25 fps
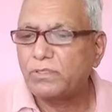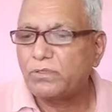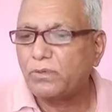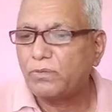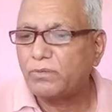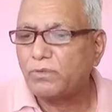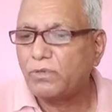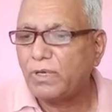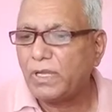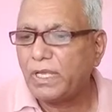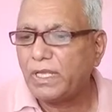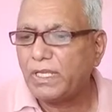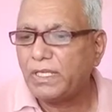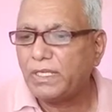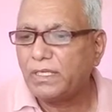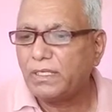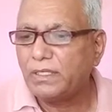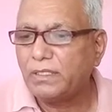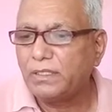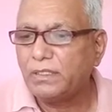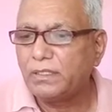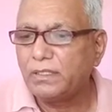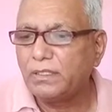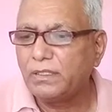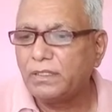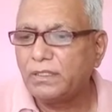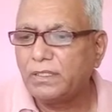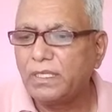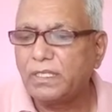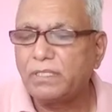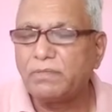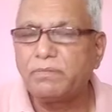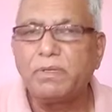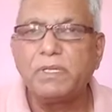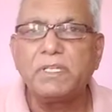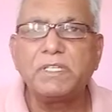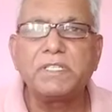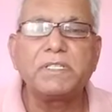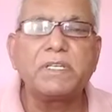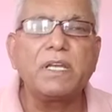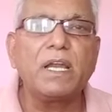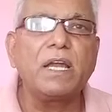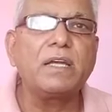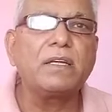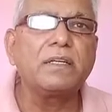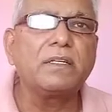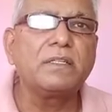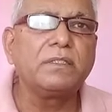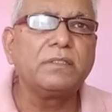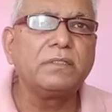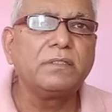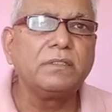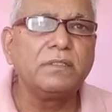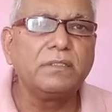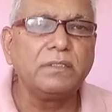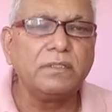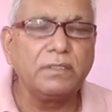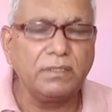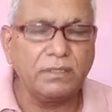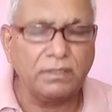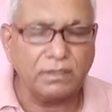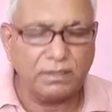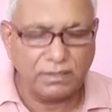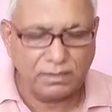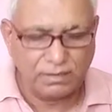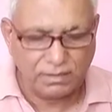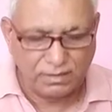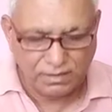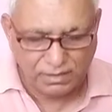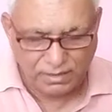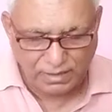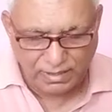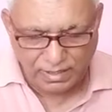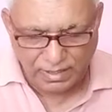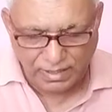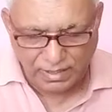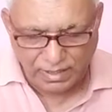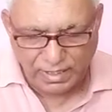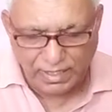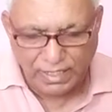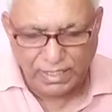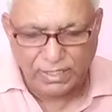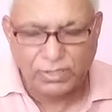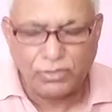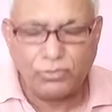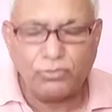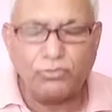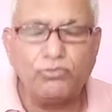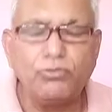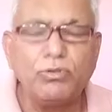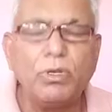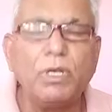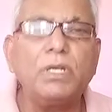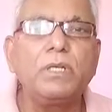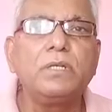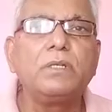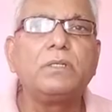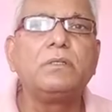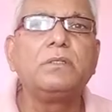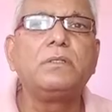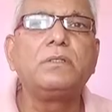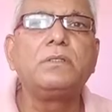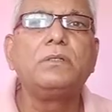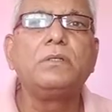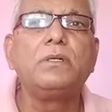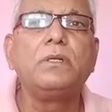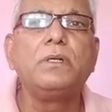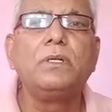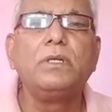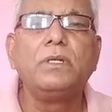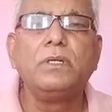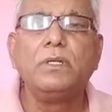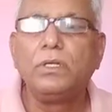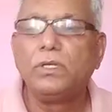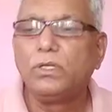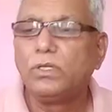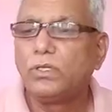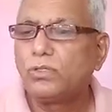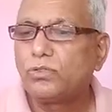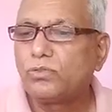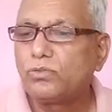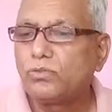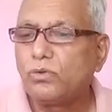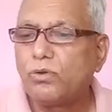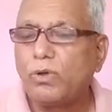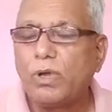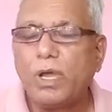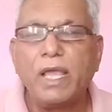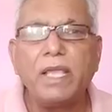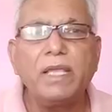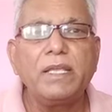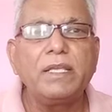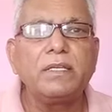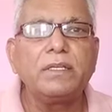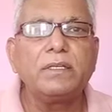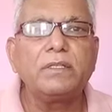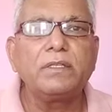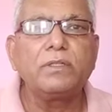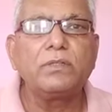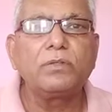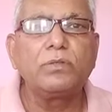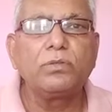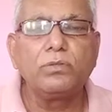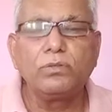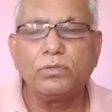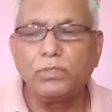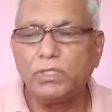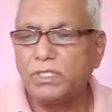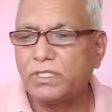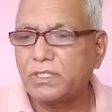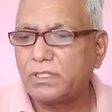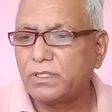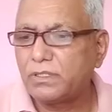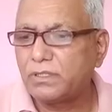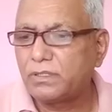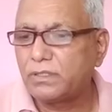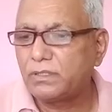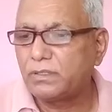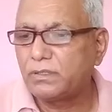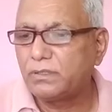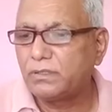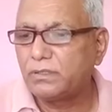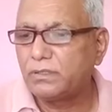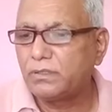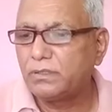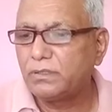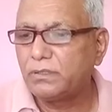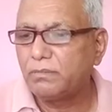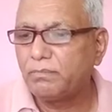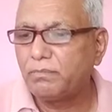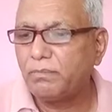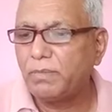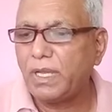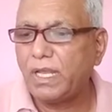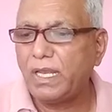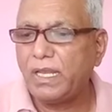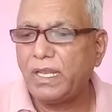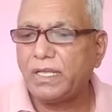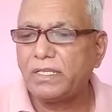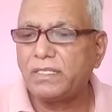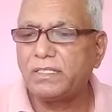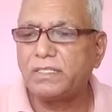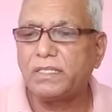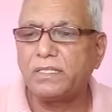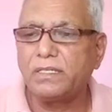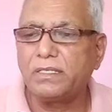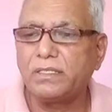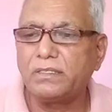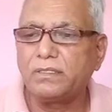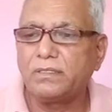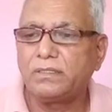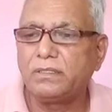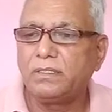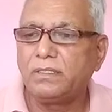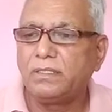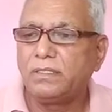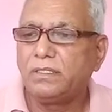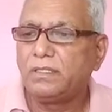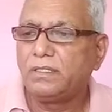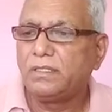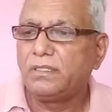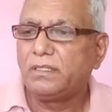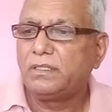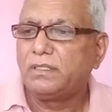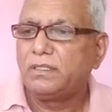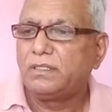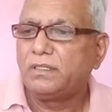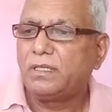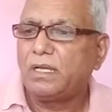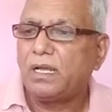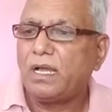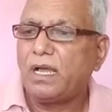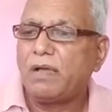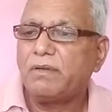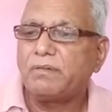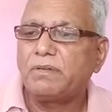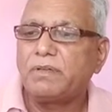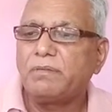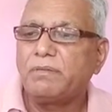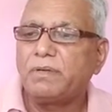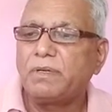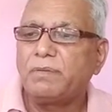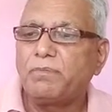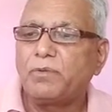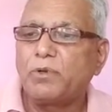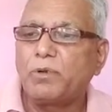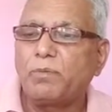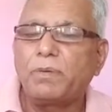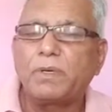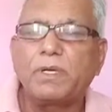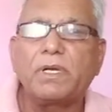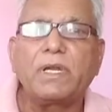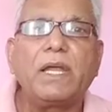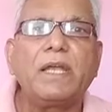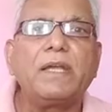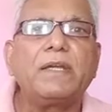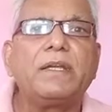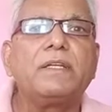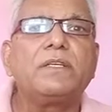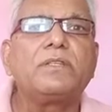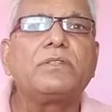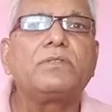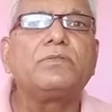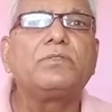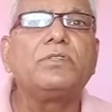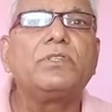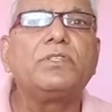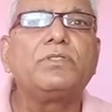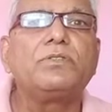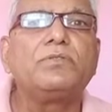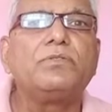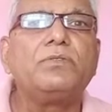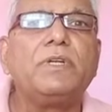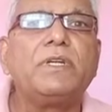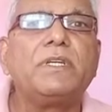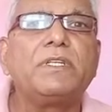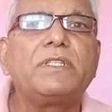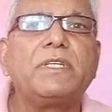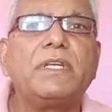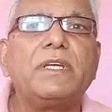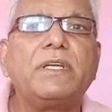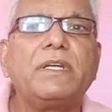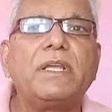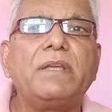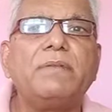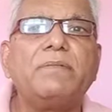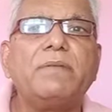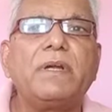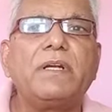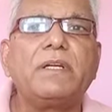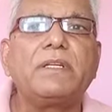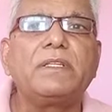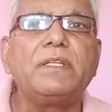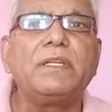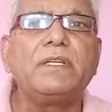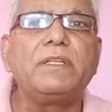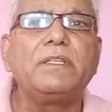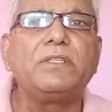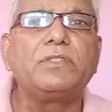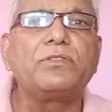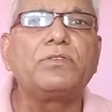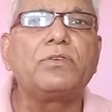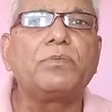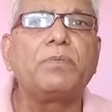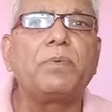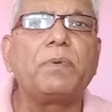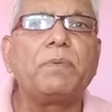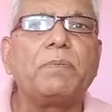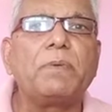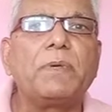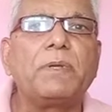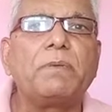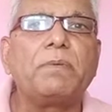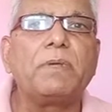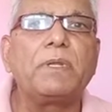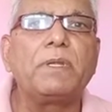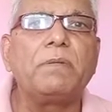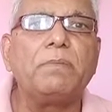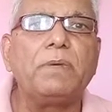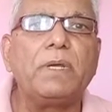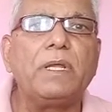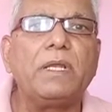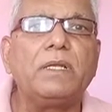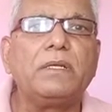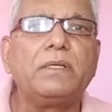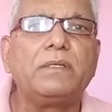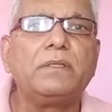of July things will start as usual. So through this my lecture, I have given proper guidance to the students, and I want that they should prepare very well.